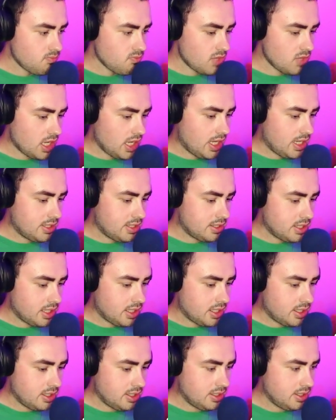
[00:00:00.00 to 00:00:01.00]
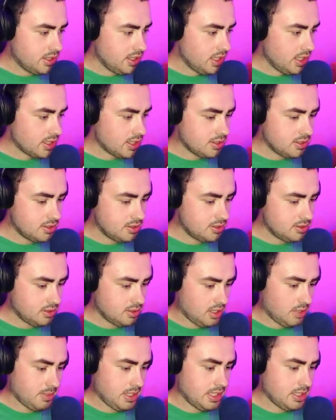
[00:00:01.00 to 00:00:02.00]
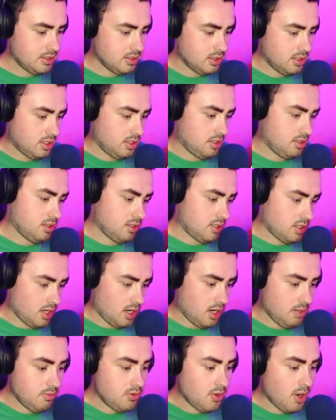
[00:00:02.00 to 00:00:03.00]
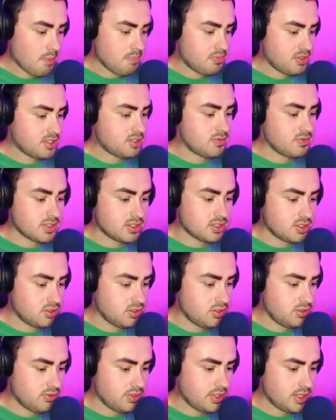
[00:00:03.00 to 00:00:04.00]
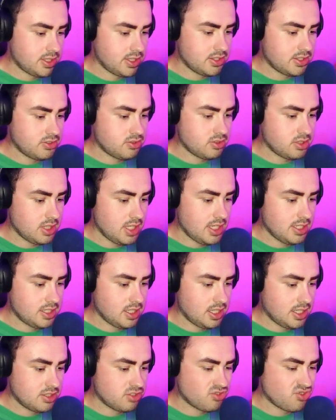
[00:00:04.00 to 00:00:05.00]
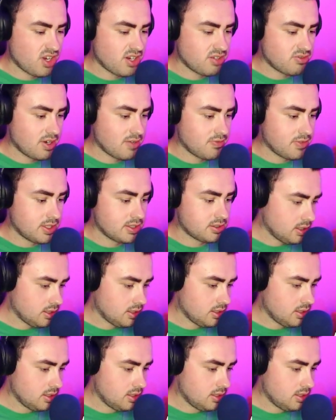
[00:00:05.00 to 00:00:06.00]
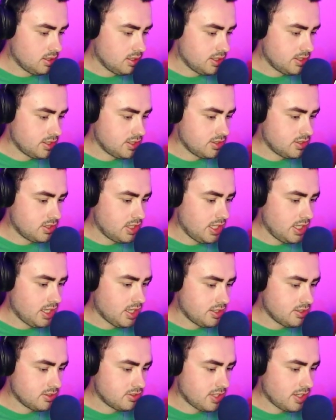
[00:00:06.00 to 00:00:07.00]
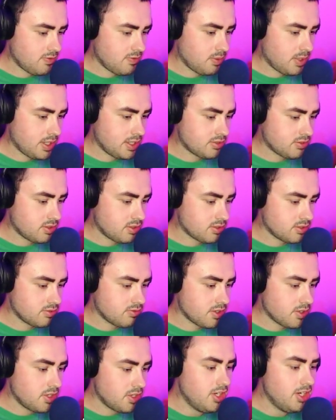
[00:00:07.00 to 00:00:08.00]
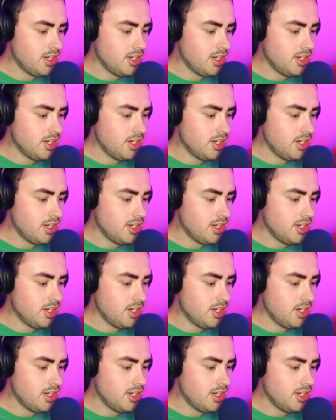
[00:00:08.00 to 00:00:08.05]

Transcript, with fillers: And, uh, yeah, I mean, I'm quite impressed with this, considering this is Intel integrated graphics. This is the unsafe way to cross the road.